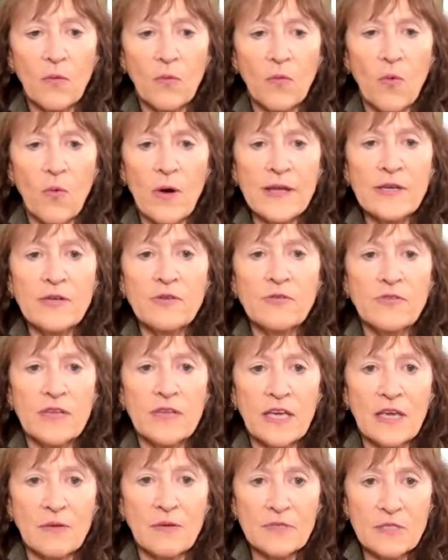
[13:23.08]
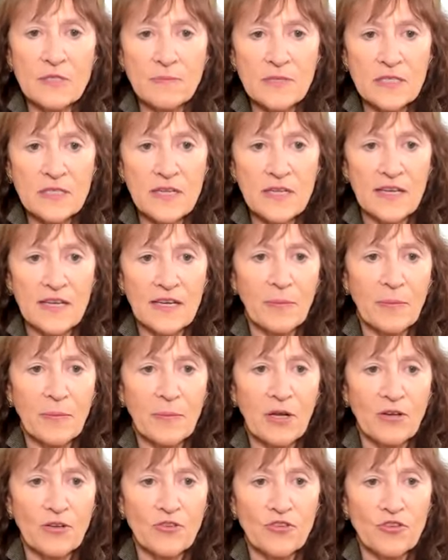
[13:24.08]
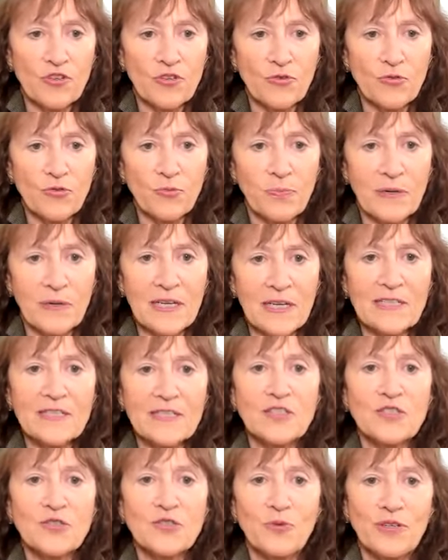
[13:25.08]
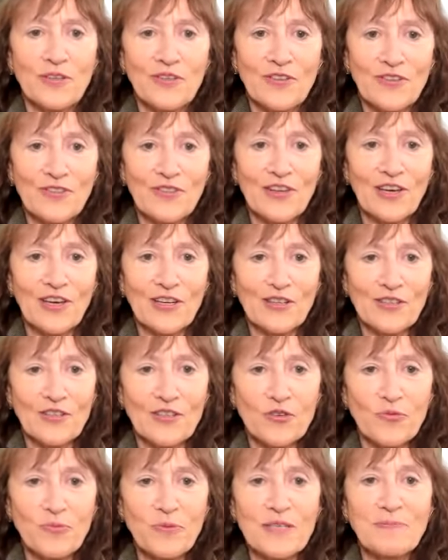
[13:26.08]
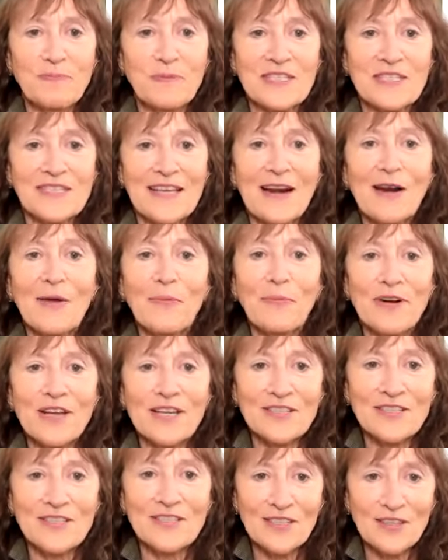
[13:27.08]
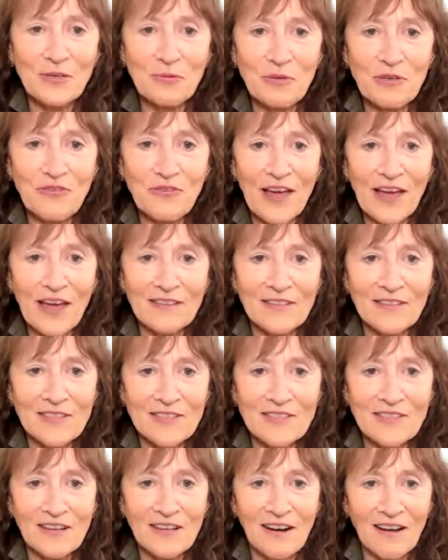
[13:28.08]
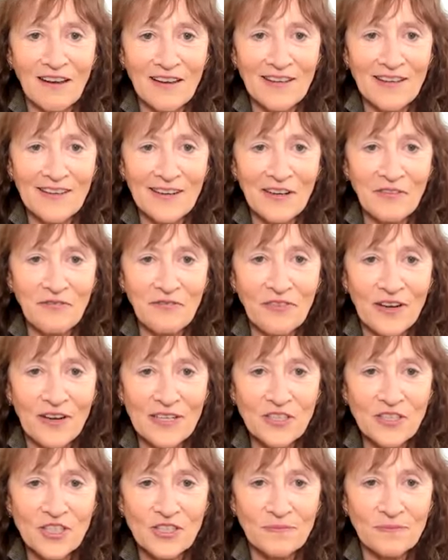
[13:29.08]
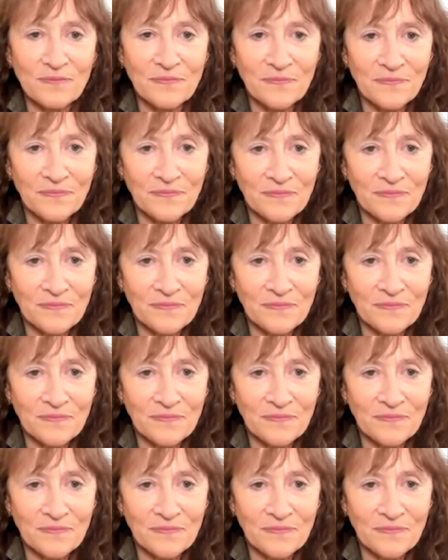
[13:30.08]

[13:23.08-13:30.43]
why do you think it was a mistake? I mean, aren't you pleased with? Uh, shouldn't we be celebrating that we've had this decline in inflation?